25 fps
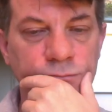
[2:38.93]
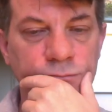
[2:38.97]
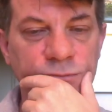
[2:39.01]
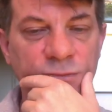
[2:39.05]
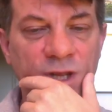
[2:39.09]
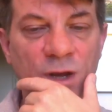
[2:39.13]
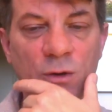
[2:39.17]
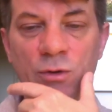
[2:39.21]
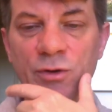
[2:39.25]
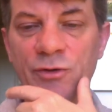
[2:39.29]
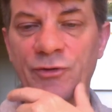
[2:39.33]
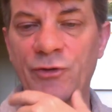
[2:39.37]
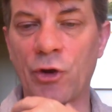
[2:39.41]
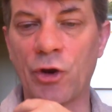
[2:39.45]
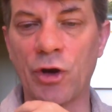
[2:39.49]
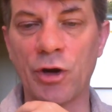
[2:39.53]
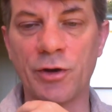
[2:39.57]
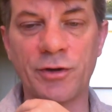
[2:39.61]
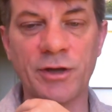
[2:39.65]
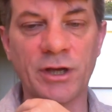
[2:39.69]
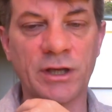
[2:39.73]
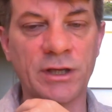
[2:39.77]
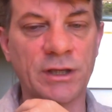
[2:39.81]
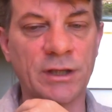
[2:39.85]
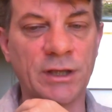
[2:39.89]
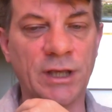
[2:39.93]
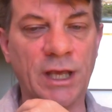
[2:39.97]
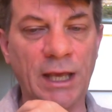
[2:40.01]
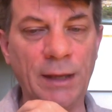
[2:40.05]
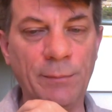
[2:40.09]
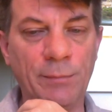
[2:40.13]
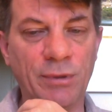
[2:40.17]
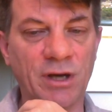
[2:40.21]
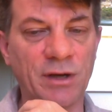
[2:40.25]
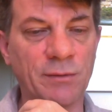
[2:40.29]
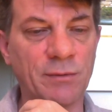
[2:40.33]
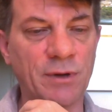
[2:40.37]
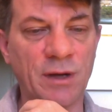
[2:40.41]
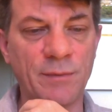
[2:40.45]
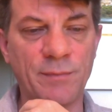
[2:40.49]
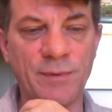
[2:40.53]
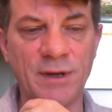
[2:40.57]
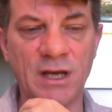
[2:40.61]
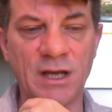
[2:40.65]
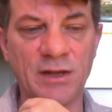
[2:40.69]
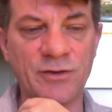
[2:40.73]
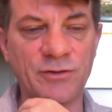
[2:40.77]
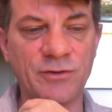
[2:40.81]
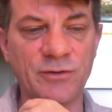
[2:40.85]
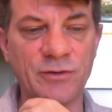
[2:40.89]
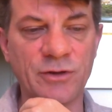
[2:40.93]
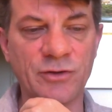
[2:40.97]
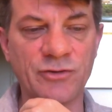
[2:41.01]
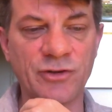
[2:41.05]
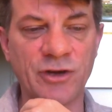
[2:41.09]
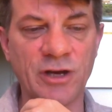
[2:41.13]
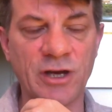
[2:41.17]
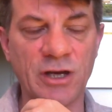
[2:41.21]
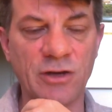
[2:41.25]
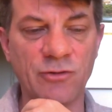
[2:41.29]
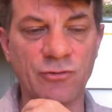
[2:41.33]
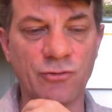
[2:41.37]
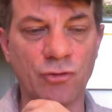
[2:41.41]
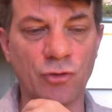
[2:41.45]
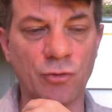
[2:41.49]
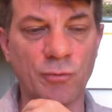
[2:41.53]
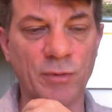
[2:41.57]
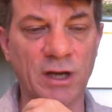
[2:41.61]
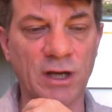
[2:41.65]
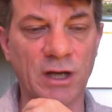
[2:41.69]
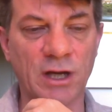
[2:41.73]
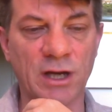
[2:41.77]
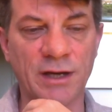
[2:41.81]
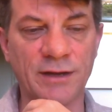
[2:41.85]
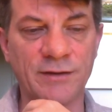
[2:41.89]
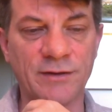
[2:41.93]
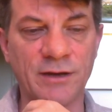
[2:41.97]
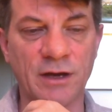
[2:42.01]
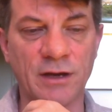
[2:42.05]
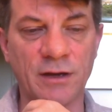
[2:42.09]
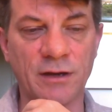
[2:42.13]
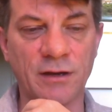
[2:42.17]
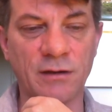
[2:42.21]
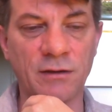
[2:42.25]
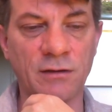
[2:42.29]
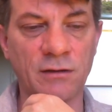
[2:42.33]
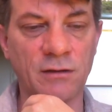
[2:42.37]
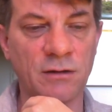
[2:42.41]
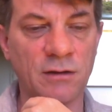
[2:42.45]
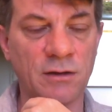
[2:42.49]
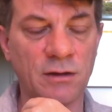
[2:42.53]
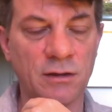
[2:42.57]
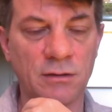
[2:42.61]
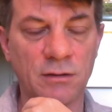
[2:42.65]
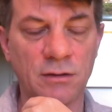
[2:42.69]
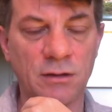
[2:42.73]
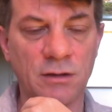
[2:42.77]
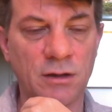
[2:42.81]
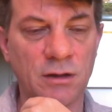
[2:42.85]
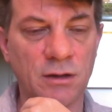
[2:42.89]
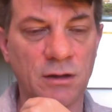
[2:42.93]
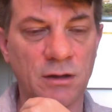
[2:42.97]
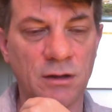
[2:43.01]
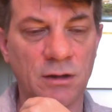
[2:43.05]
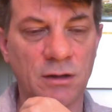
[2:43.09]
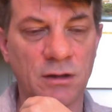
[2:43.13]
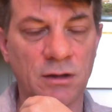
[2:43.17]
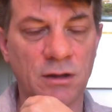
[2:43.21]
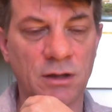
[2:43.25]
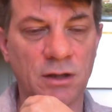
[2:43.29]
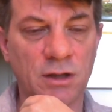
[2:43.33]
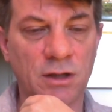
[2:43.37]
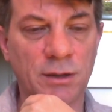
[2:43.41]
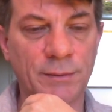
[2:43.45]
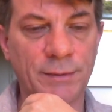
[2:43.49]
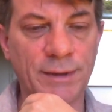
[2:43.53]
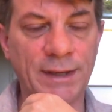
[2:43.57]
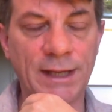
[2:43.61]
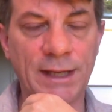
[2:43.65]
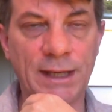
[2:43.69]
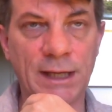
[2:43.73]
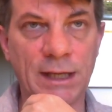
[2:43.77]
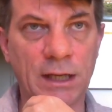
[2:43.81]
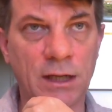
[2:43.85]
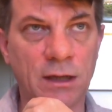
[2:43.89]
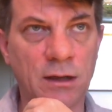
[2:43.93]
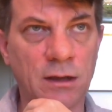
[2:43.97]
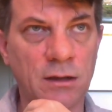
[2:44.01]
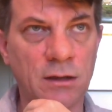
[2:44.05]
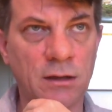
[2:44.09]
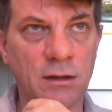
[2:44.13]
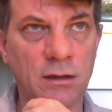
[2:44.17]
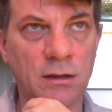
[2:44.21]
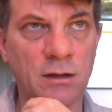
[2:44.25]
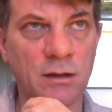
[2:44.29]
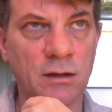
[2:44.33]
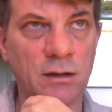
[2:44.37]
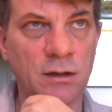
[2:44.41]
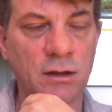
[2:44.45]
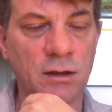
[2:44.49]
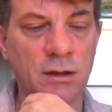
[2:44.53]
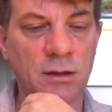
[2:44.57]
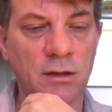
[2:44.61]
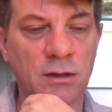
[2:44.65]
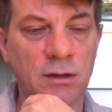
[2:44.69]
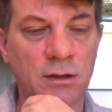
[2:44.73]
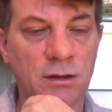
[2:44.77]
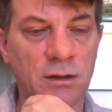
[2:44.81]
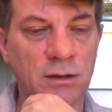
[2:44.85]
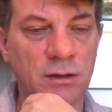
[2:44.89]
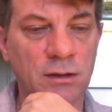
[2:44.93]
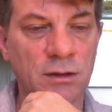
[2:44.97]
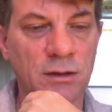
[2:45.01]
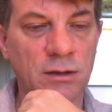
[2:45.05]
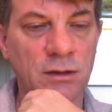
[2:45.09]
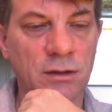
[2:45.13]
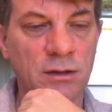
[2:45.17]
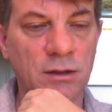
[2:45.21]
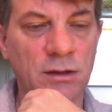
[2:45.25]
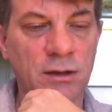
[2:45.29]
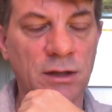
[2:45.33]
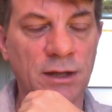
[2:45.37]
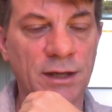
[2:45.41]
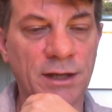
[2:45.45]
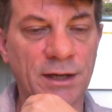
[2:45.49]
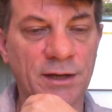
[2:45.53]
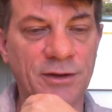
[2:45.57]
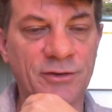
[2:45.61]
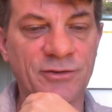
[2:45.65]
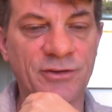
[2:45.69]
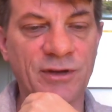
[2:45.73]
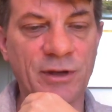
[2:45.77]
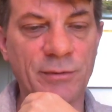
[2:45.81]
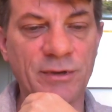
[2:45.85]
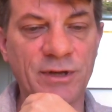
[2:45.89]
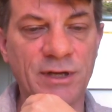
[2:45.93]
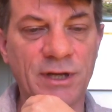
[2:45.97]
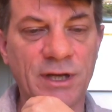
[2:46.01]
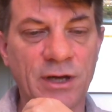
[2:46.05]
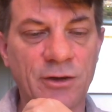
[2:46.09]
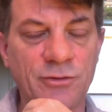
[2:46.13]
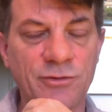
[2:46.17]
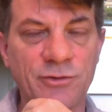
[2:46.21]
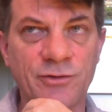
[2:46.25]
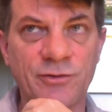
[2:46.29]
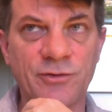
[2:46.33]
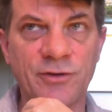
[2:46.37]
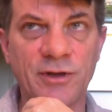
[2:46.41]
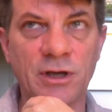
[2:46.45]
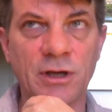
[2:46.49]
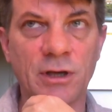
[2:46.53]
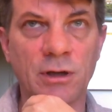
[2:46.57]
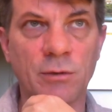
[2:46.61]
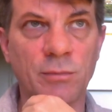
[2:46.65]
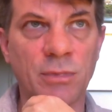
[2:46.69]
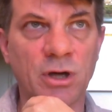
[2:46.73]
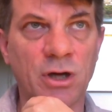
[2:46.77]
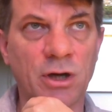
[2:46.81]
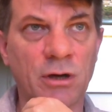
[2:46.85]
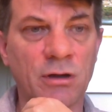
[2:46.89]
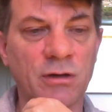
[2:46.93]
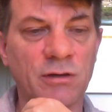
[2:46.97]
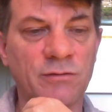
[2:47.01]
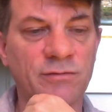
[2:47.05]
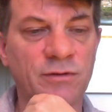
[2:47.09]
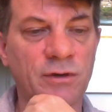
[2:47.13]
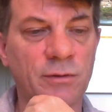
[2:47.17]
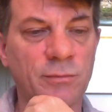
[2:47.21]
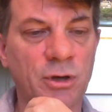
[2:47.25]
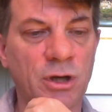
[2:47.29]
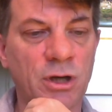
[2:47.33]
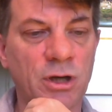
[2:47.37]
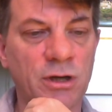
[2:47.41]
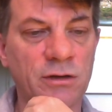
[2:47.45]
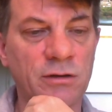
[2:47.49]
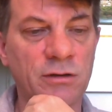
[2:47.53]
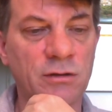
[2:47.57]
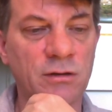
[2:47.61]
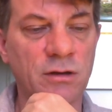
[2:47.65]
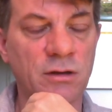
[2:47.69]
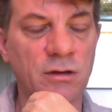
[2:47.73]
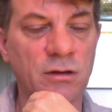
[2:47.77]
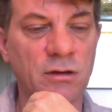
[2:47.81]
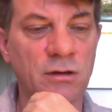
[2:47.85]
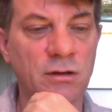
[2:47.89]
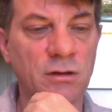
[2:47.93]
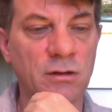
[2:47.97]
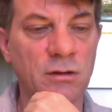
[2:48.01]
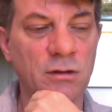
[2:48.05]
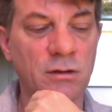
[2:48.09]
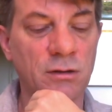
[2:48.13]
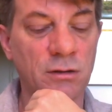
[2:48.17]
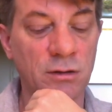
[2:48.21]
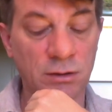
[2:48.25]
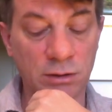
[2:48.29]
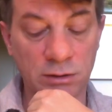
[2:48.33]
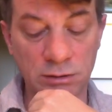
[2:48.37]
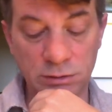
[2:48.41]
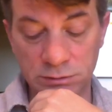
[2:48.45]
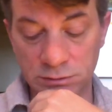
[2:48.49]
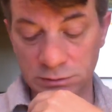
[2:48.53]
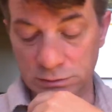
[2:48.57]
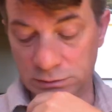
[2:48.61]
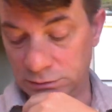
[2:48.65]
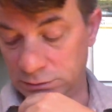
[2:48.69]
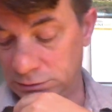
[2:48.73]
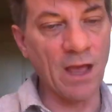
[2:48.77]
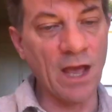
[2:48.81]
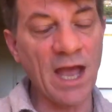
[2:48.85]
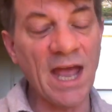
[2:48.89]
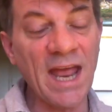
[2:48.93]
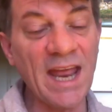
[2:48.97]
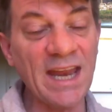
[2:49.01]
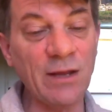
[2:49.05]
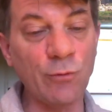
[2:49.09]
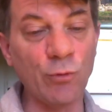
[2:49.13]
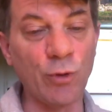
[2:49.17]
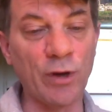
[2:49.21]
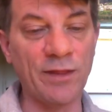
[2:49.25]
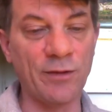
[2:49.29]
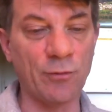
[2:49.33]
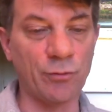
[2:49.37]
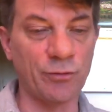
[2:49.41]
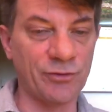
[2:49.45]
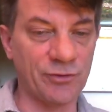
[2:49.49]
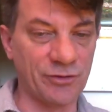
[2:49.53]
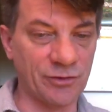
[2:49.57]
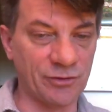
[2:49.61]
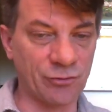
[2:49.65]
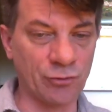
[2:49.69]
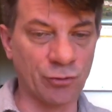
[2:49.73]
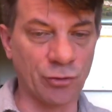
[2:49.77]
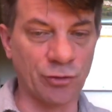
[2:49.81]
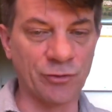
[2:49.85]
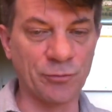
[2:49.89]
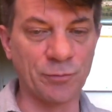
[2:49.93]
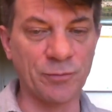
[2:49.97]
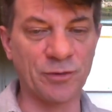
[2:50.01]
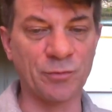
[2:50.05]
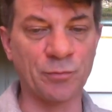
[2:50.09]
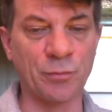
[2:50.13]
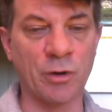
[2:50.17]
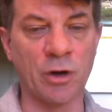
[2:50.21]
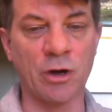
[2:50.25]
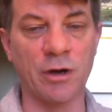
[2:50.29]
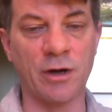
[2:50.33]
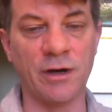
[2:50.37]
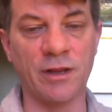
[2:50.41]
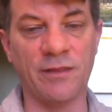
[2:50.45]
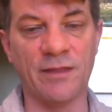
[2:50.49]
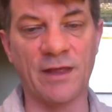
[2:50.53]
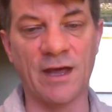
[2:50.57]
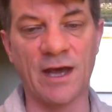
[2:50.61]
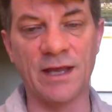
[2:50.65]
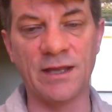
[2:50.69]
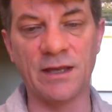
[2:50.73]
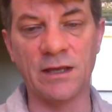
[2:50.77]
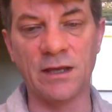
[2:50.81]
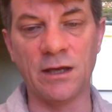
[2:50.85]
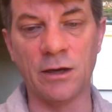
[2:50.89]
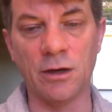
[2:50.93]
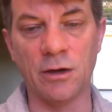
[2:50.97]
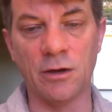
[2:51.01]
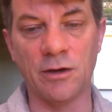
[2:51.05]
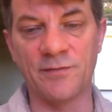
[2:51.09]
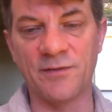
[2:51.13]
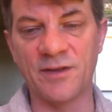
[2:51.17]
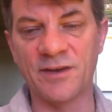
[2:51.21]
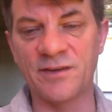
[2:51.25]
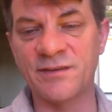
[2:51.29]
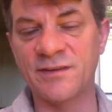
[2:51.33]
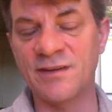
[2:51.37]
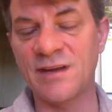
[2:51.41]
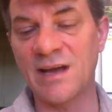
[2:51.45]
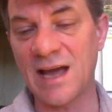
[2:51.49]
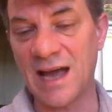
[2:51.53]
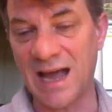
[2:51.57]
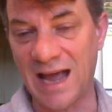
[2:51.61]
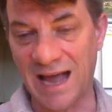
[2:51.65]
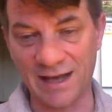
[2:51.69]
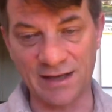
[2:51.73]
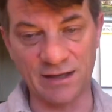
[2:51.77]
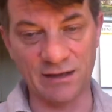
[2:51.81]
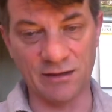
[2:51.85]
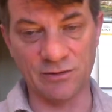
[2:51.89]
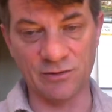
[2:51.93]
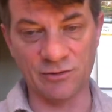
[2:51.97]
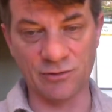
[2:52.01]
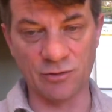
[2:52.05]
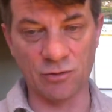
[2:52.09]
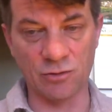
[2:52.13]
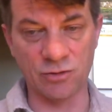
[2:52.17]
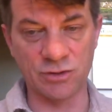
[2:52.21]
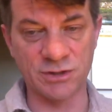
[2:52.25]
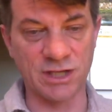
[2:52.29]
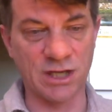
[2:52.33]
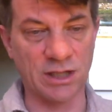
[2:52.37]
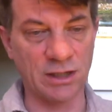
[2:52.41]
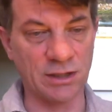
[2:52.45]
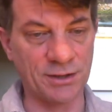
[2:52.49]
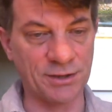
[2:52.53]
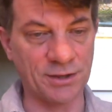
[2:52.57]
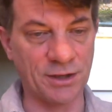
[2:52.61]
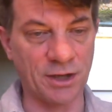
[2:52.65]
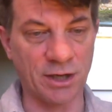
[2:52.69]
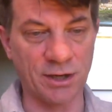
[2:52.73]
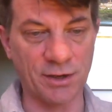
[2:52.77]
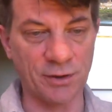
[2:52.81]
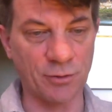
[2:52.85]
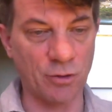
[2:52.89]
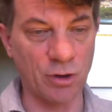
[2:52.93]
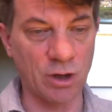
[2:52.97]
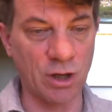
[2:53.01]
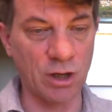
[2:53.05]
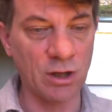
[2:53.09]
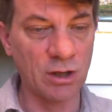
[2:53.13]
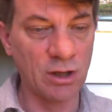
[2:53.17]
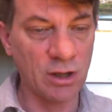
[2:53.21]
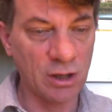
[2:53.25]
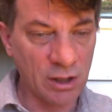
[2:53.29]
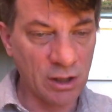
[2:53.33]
It was hard to keep it in my pants in the change room, I gotta tell you. Man, I got a semi now just thinking about it, if I'm honest. Anyway, there was this Christmas party that year at the tackiest hotel in Ottawa.